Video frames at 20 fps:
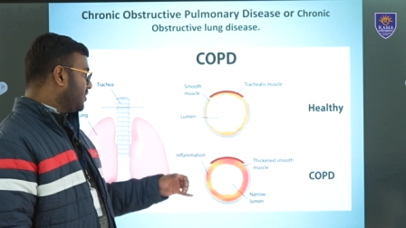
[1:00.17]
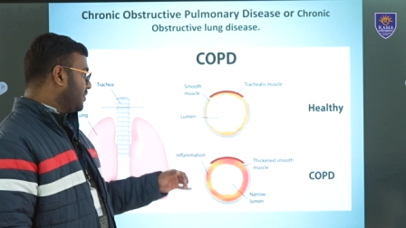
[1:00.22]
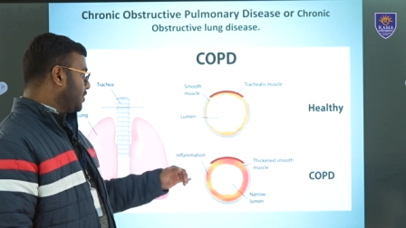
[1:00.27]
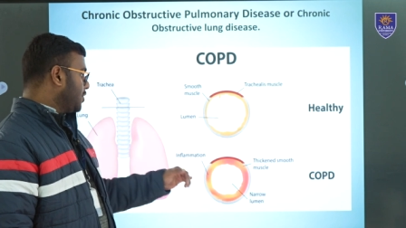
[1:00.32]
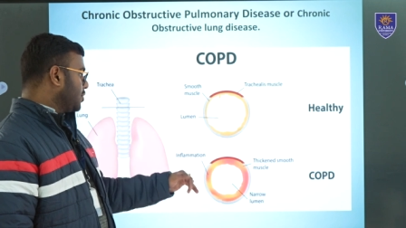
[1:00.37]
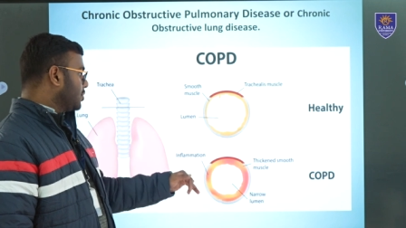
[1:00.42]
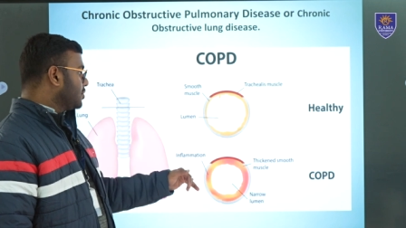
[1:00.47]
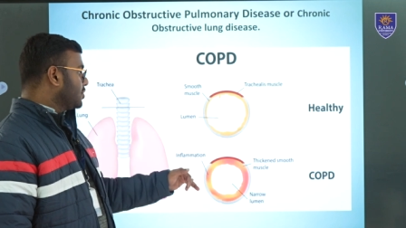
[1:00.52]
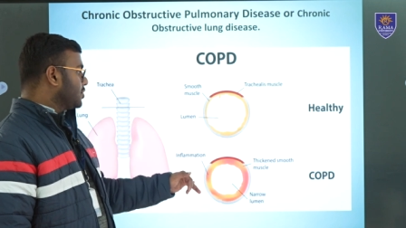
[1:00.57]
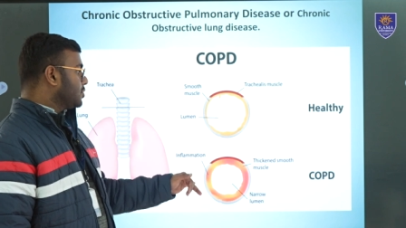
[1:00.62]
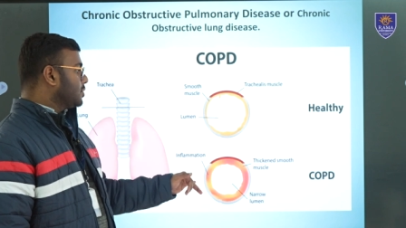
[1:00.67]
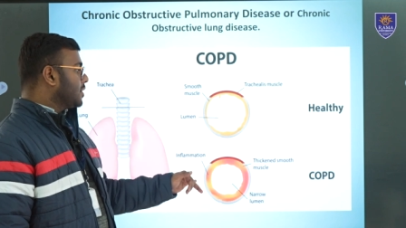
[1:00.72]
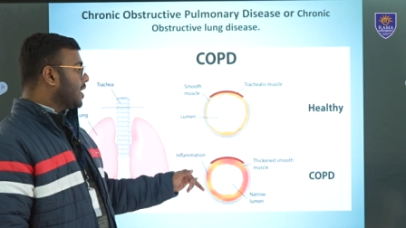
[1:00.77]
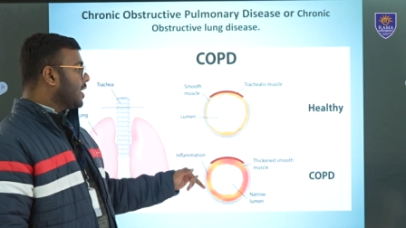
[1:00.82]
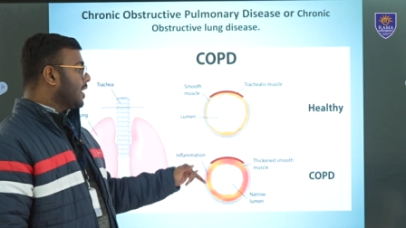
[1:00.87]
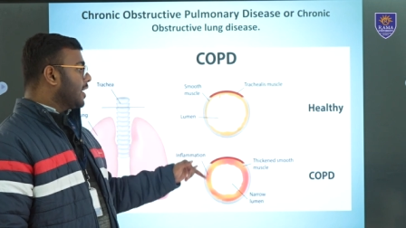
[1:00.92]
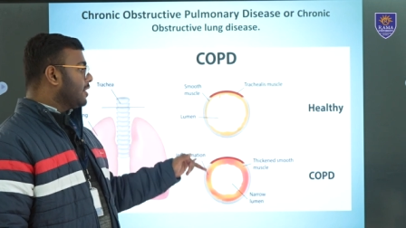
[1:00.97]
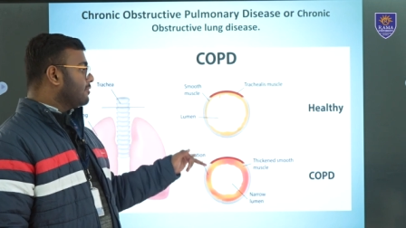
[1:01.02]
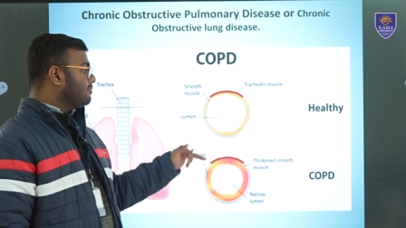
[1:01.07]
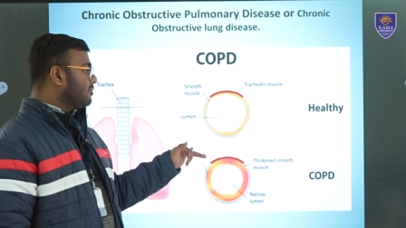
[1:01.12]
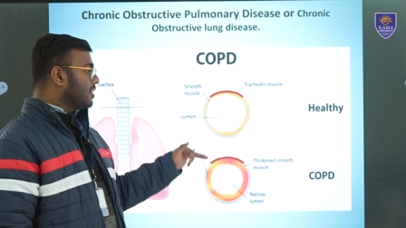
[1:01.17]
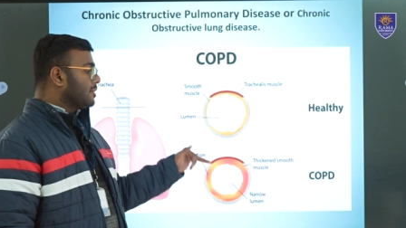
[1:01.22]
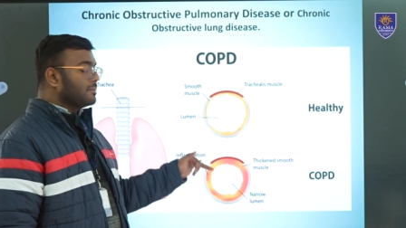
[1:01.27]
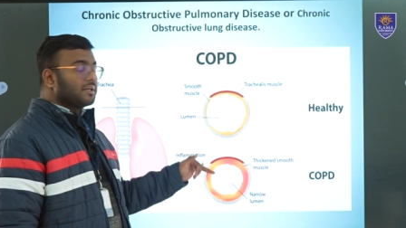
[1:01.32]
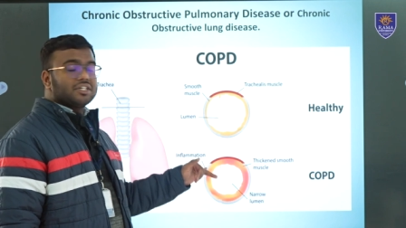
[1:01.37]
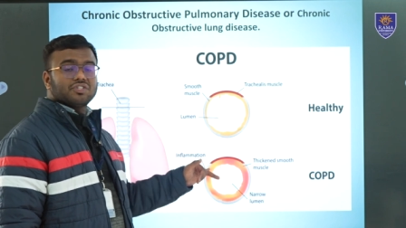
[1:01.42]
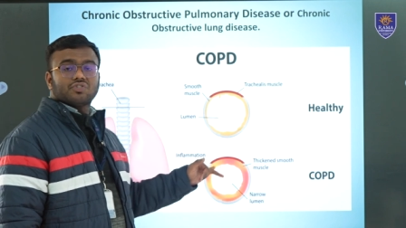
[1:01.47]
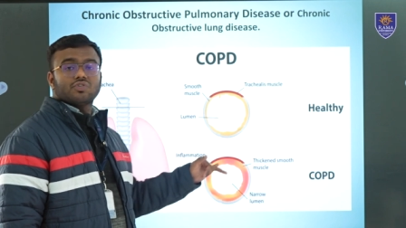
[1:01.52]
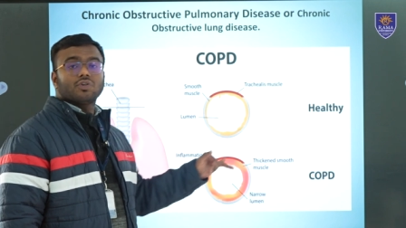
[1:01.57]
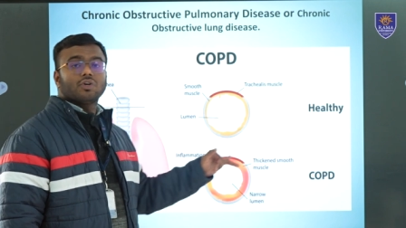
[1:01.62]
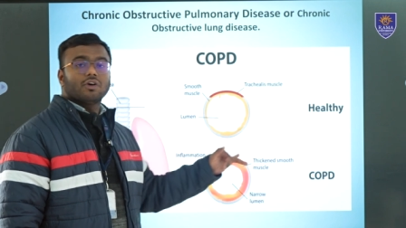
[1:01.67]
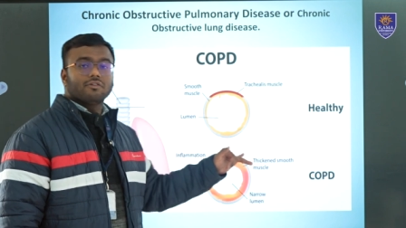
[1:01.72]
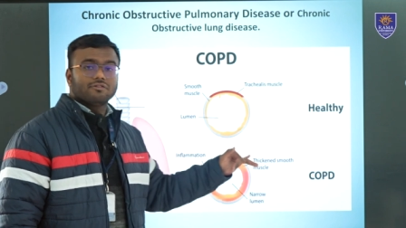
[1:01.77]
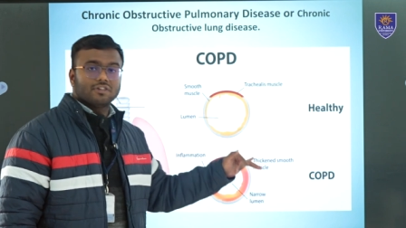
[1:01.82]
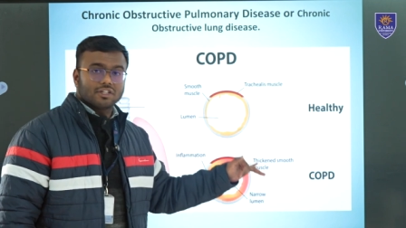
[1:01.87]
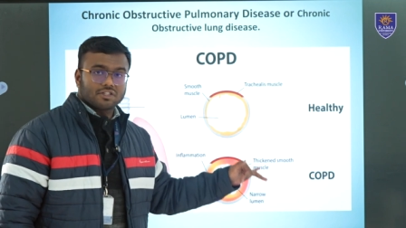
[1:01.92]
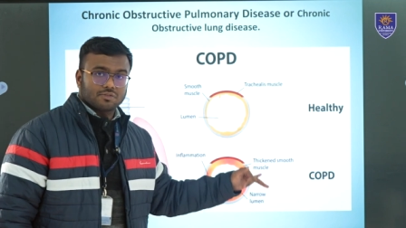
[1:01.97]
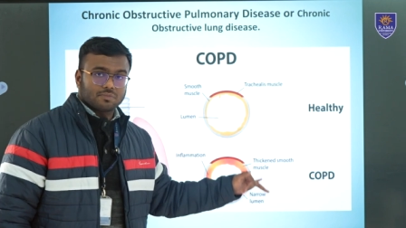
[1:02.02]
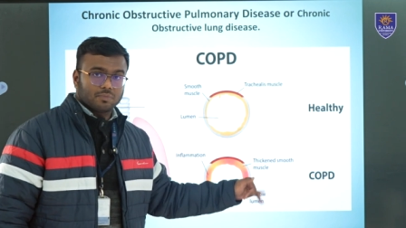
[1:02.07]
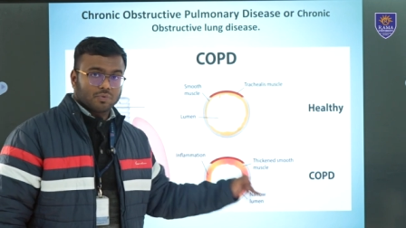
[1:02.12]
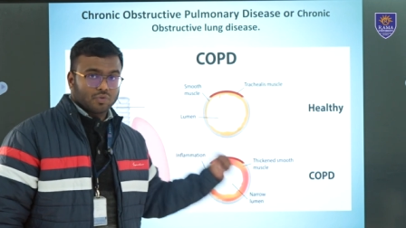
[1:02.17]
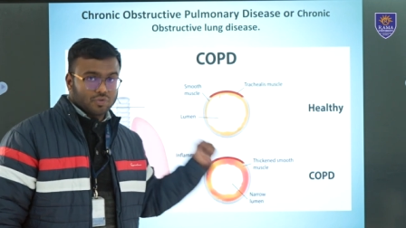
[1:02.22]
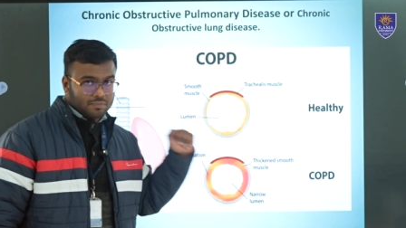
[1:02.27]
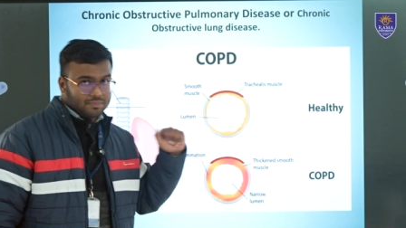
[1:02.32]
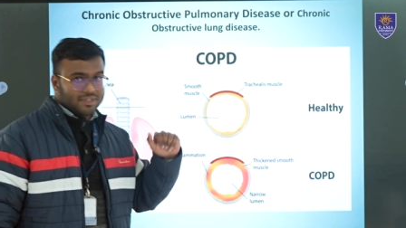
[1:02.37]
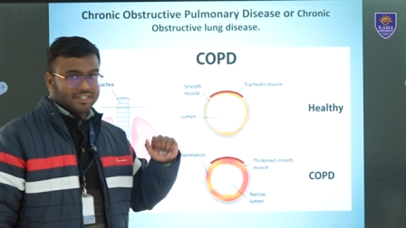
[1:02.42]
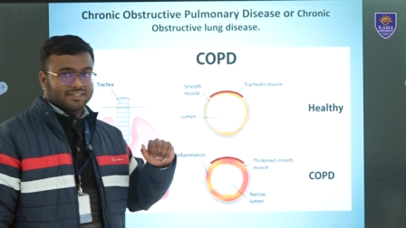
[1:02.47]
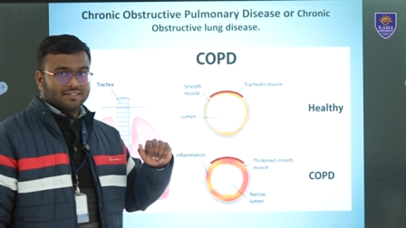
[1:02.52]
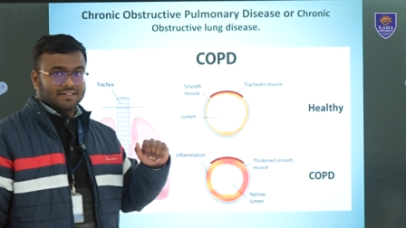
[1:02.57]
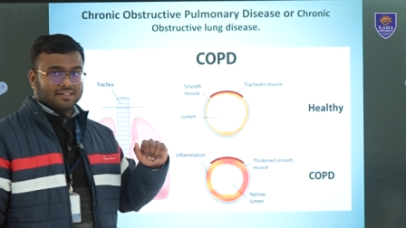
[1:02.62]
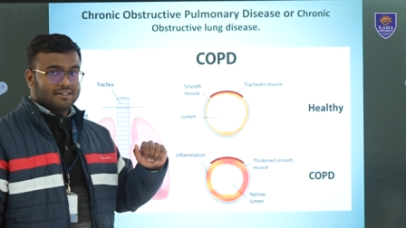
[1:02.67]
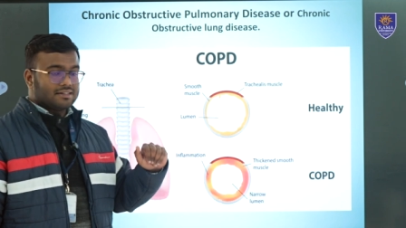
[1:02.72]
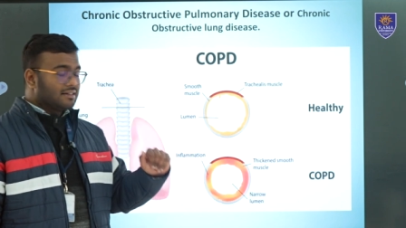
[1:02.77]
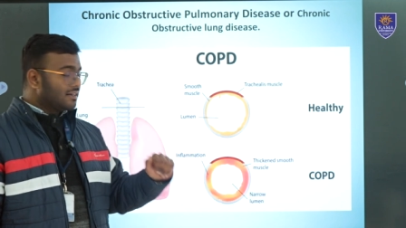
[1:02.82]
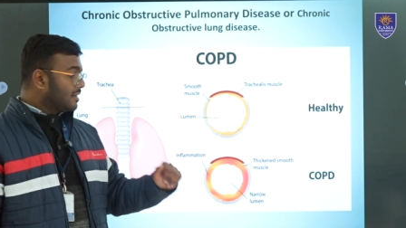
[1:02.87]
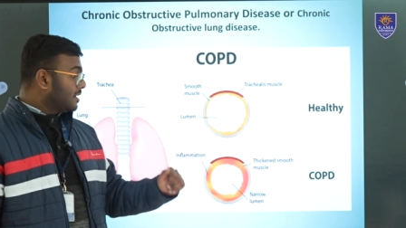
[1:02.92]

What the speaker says: due to the inflammation of the smooth muscle.